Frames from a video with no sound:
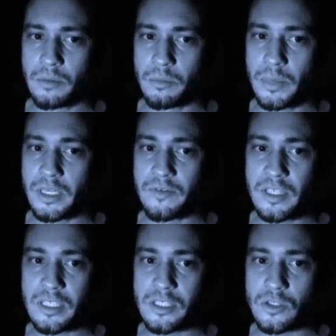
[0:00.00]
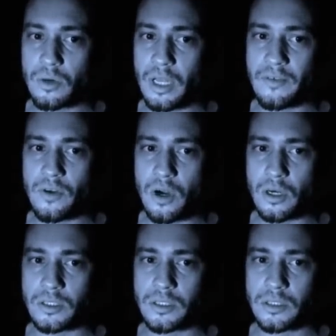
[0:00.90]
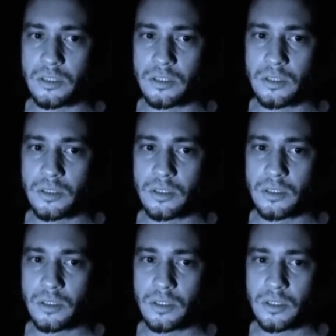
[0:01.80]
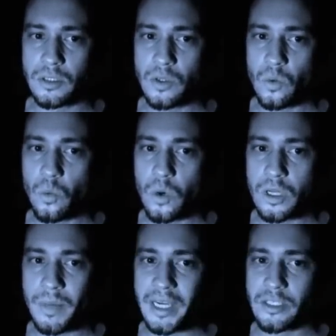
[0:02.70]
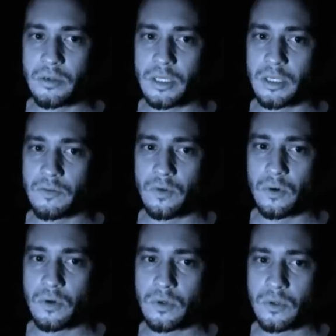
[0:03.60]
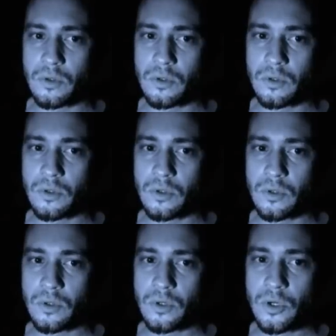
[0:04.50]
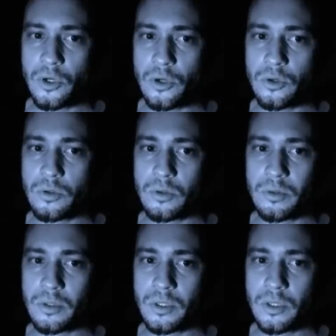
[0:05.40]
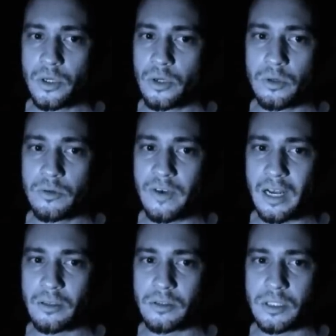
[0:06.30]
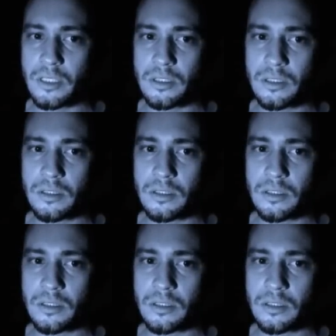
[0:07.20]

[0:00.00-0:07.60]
But if this is all I've got, what am I doing it for? Who values it?